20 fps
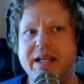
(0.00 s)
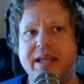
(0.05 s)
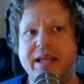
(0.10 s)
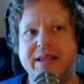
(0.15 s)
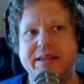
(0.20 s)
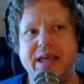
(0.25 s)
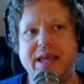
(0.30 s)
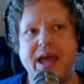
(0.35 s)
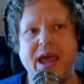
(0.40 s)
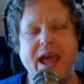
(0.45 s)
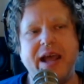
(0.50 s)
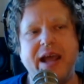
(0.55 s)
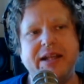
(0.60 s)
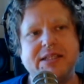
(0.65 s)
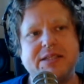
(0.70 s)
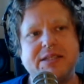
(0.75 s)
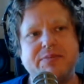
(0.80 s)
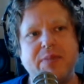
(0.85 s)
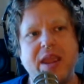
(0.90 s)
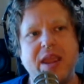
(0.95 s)

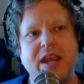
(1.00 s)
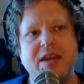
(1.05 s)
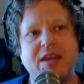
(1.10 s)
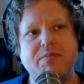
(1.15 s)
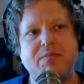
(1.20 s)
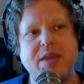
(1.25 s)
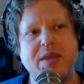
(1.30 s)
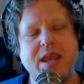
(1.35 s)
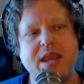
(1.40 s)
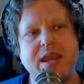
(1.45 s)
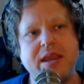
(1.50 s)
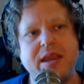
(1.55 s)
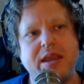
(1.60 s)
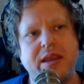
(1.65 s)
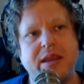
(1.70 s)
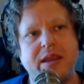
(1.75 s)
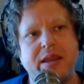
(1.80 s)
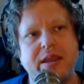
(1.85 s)
has made me